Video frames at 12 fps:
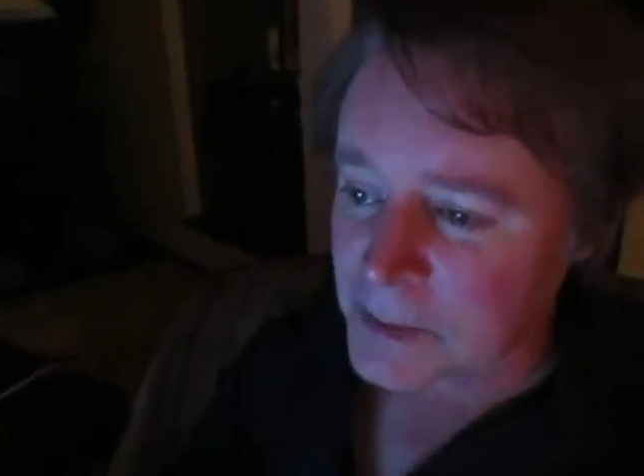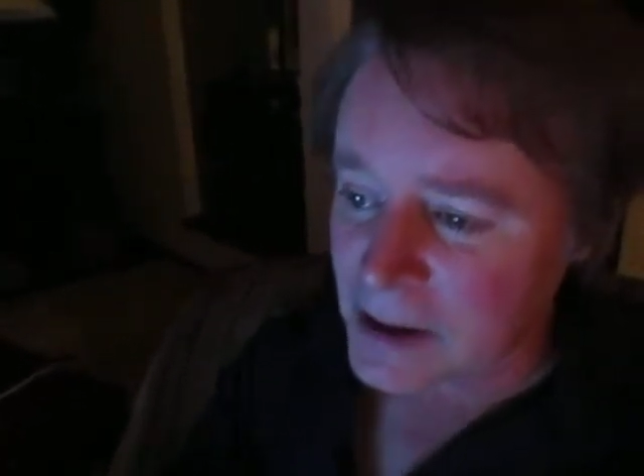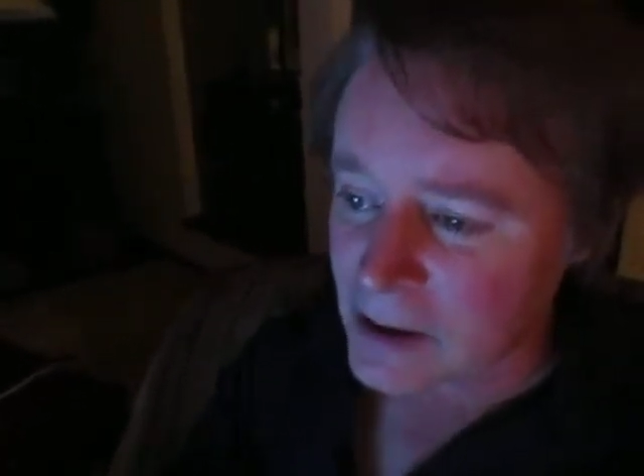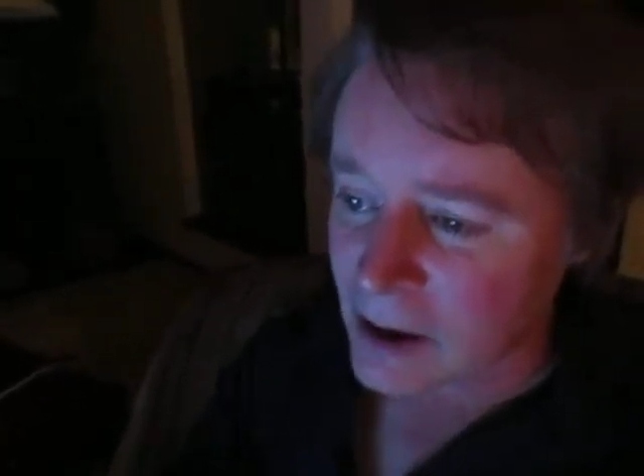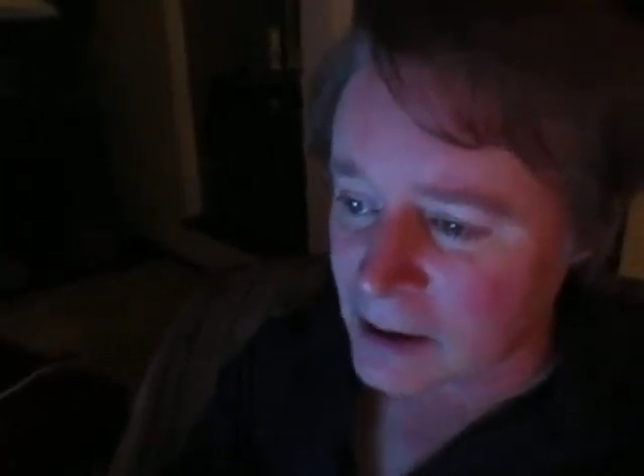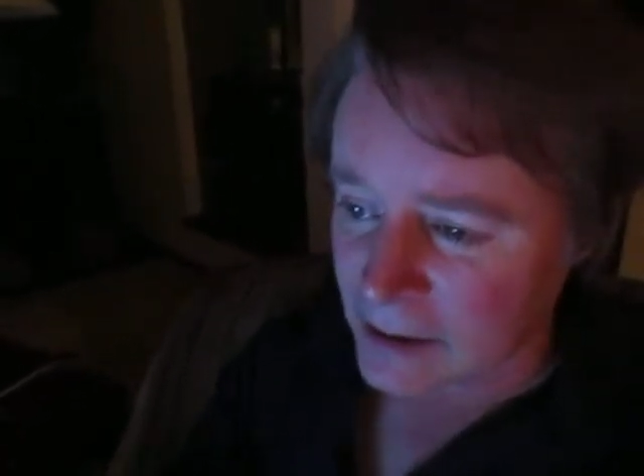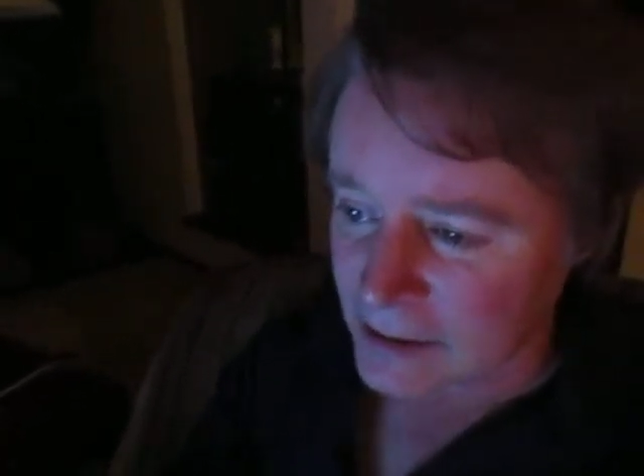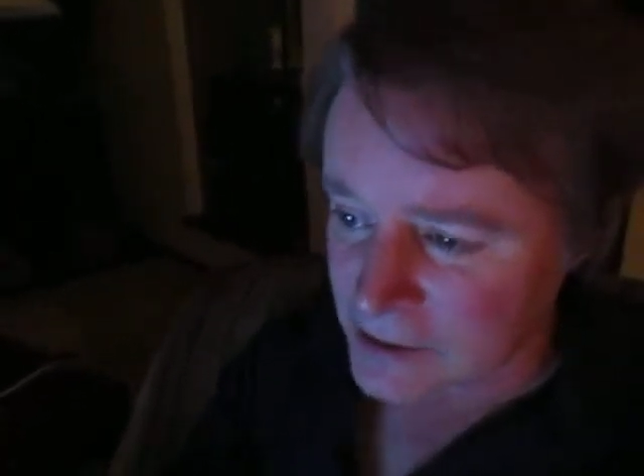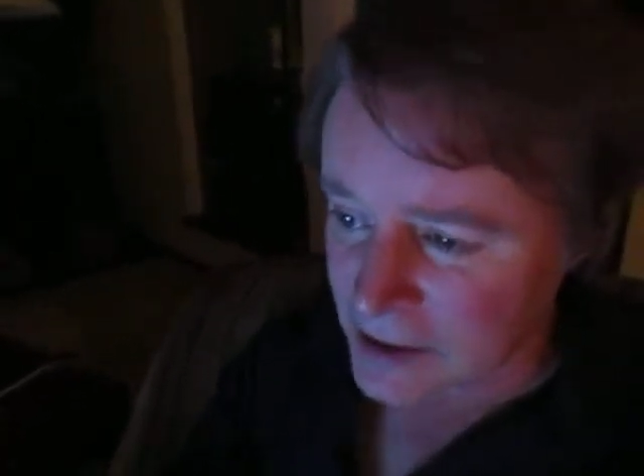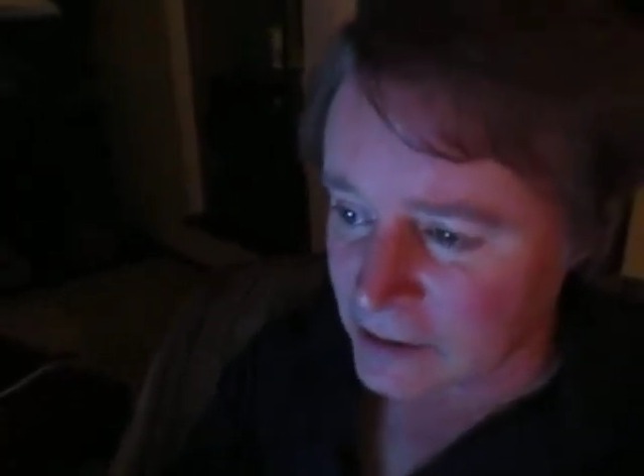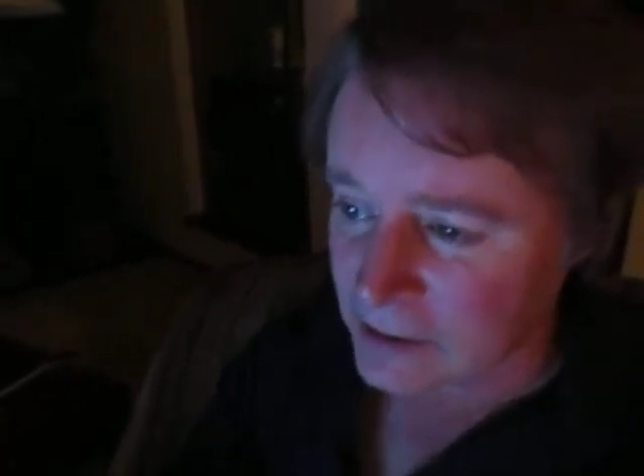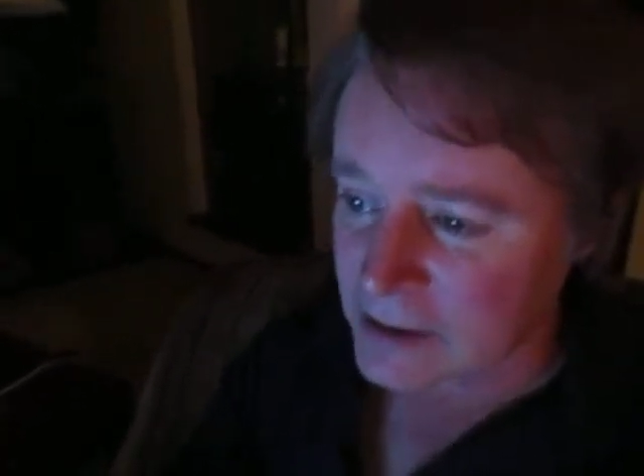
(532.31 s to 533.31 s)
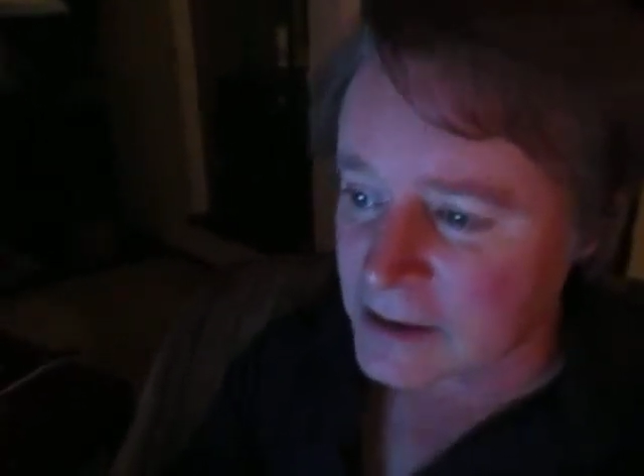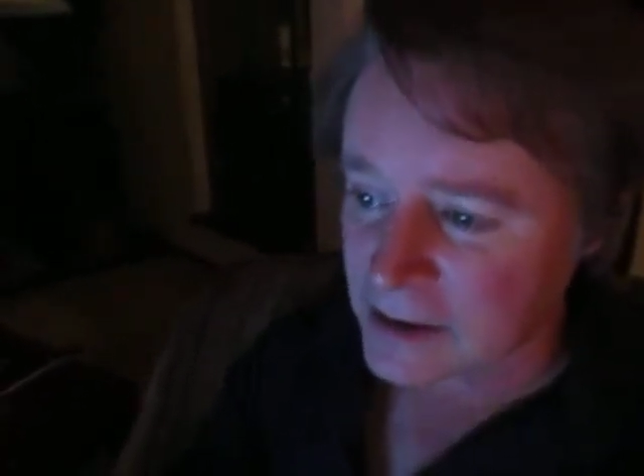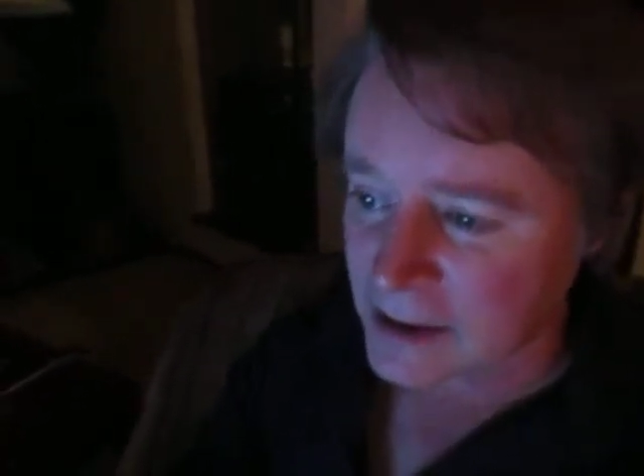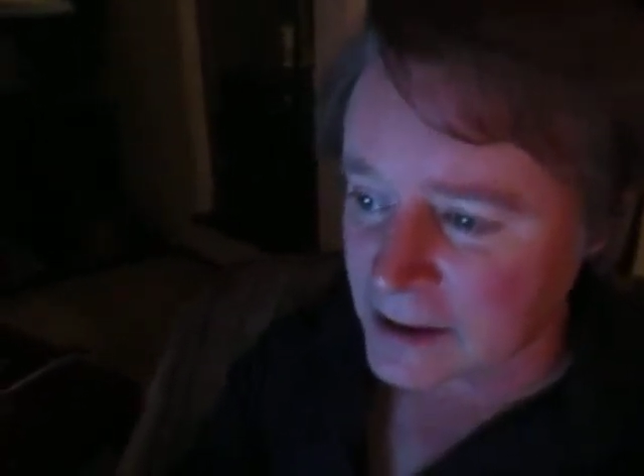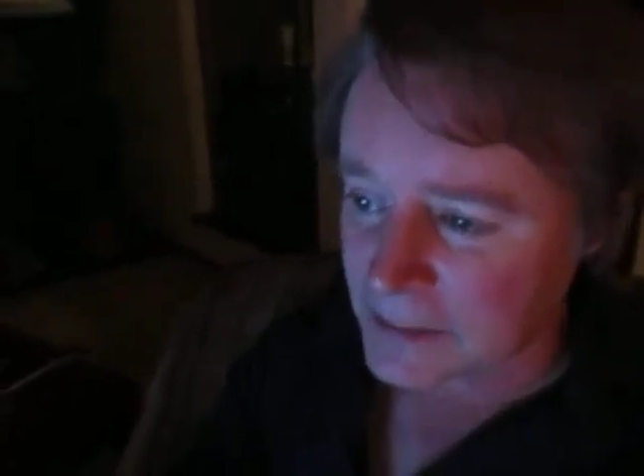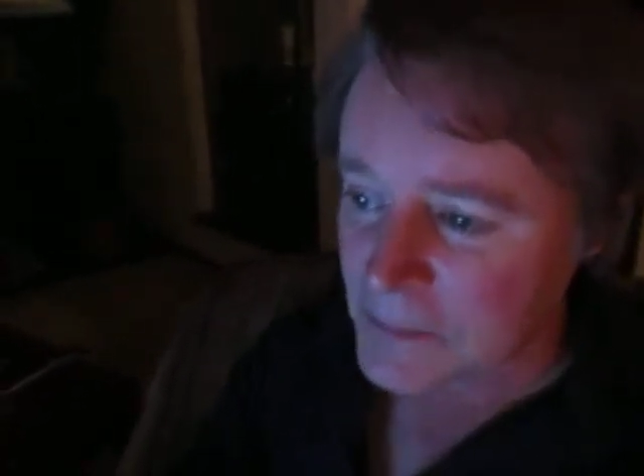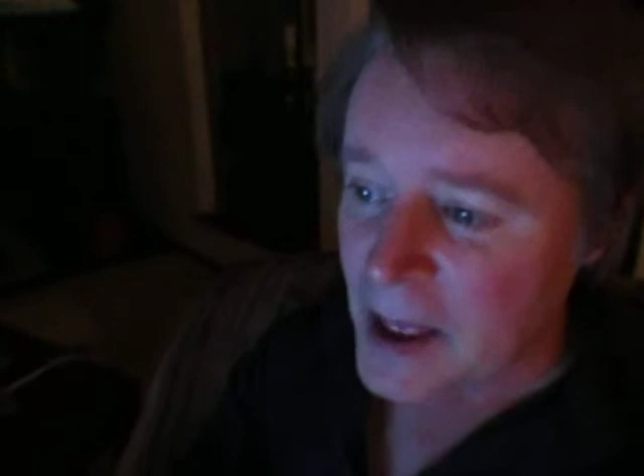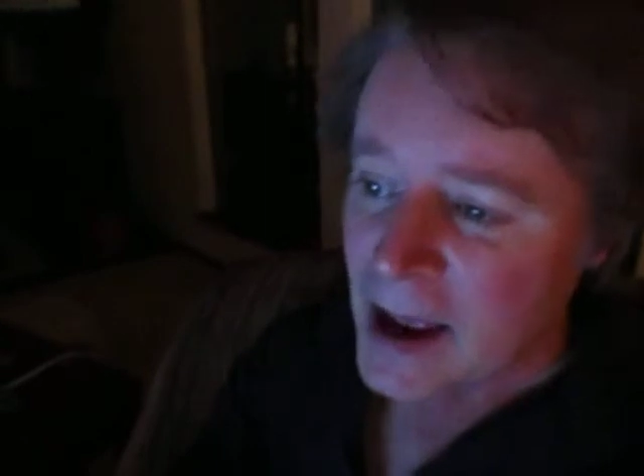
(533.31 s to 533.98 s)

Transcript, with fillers: peacock-tailed thing